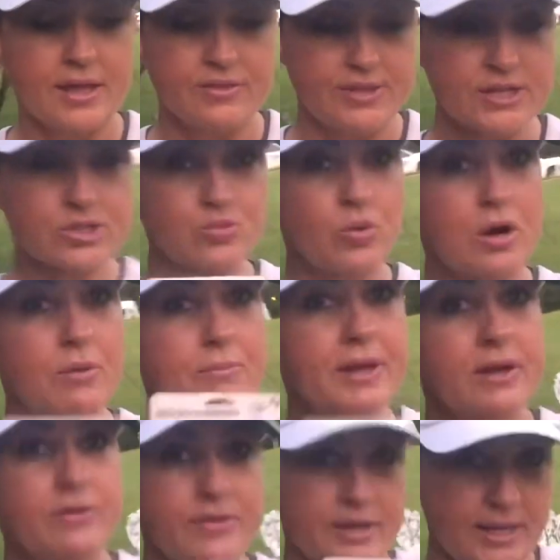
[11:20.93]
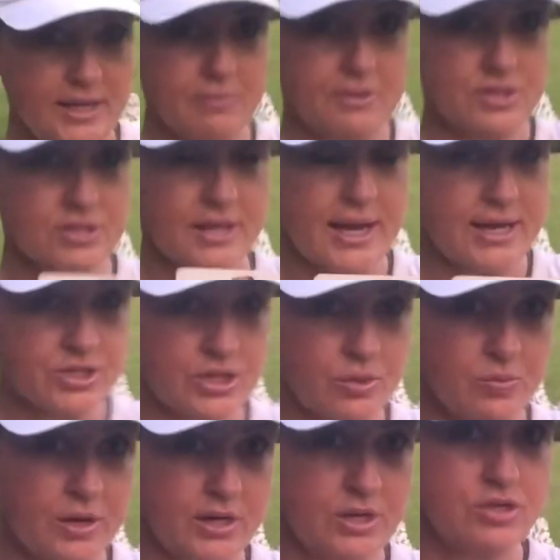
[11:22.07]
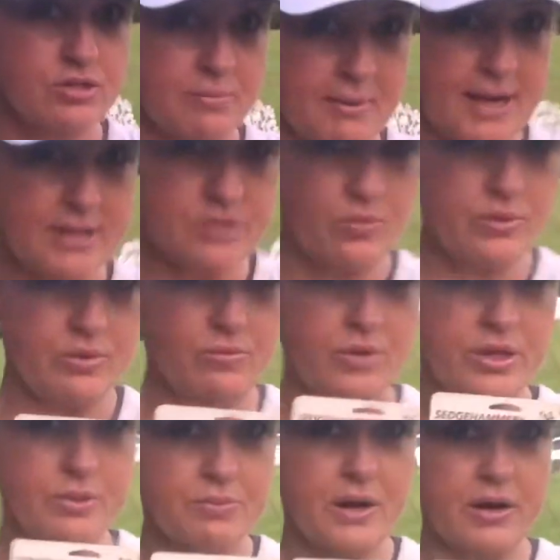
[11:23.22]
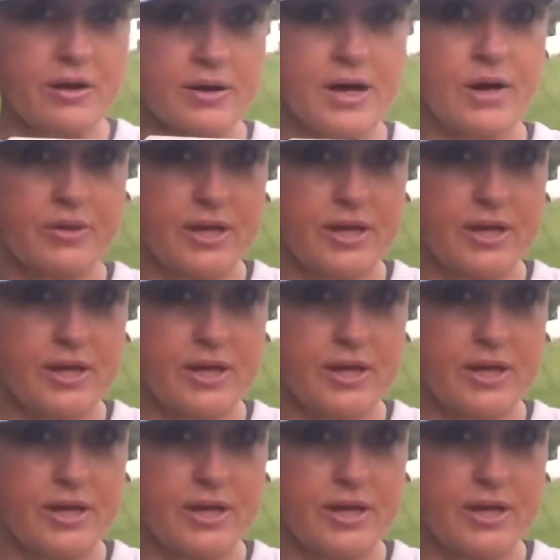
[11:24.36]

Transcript: This worked better than Image. Last year when I used a Masquin in the product called